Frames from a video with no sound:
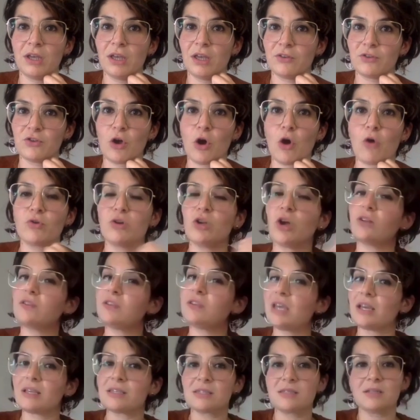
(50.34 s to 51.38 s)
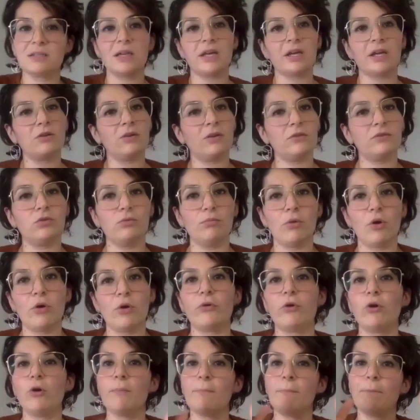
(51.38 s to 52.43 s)
So not yesterday and not
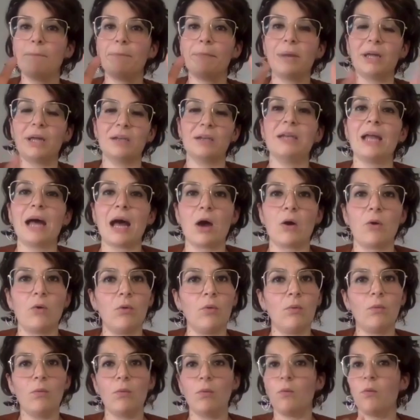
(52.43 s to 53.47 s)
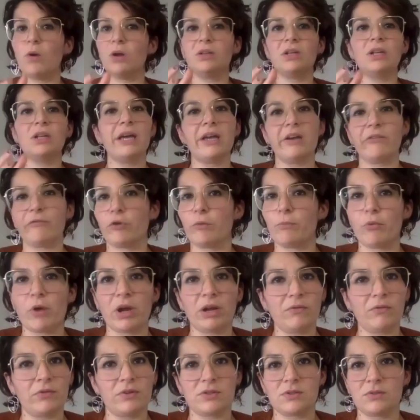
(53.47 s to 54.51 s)
tomorrow, but now. What did I have for
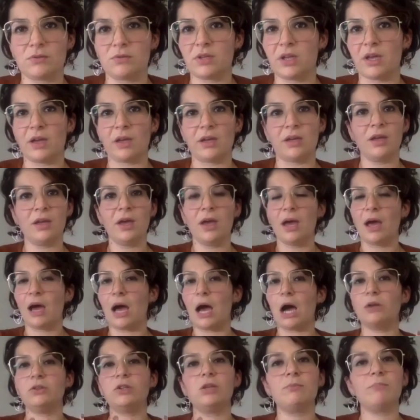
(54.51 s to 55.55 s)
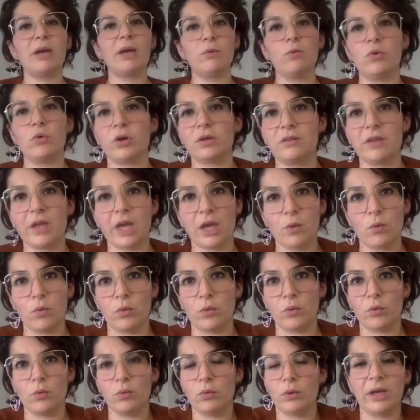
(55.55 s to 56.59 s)
breakfast today? How did my workday
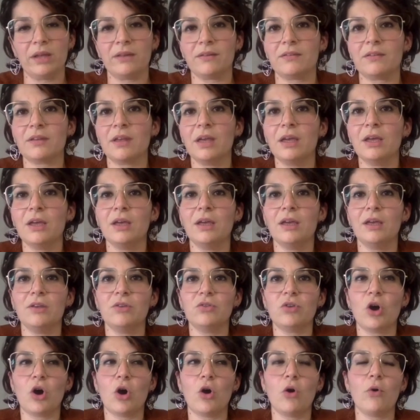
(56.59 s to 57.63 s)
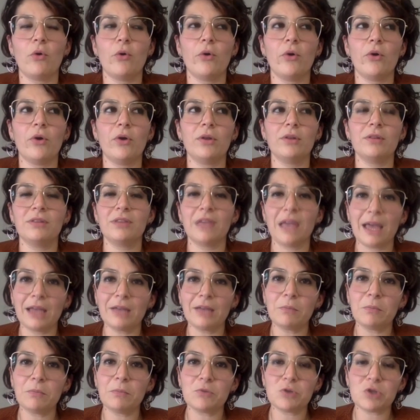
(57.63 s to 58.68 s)
went? So
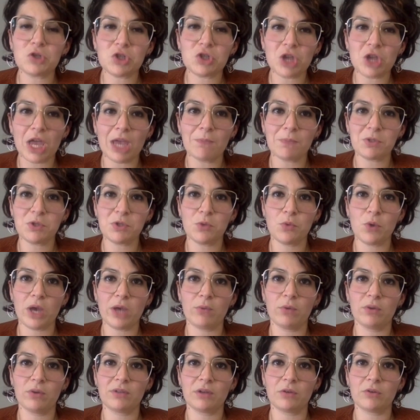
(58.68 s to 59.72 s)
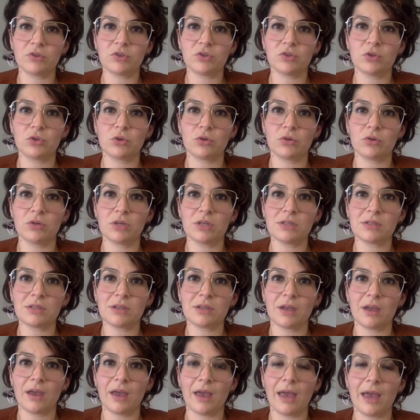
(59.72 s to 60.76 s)
that shapes the way we tell stories,
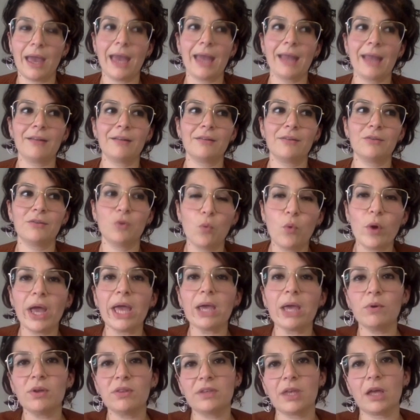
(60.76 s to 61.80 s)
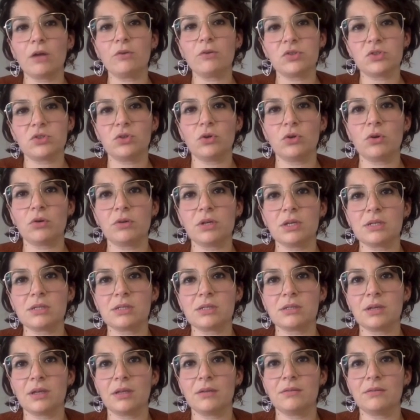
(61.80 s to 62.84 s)
and the way we tell
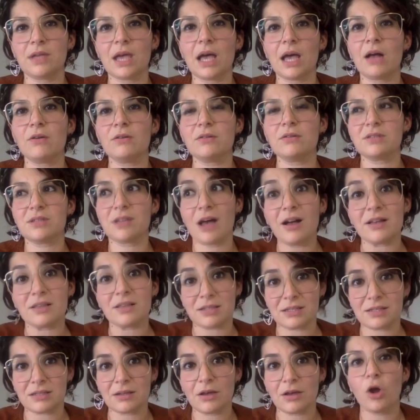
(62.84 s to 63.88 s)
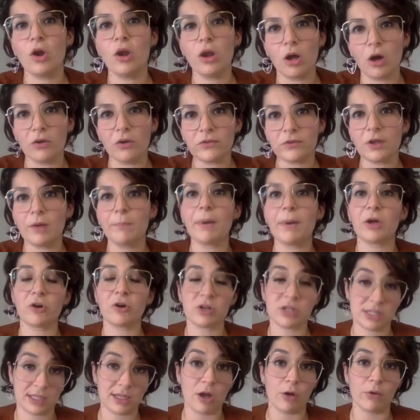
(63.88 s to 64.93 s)
stories tells us a lot about
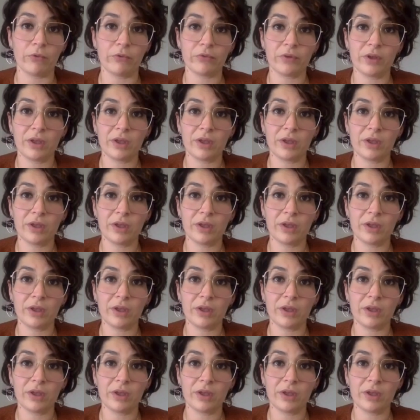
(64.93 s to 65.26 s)
ourselves.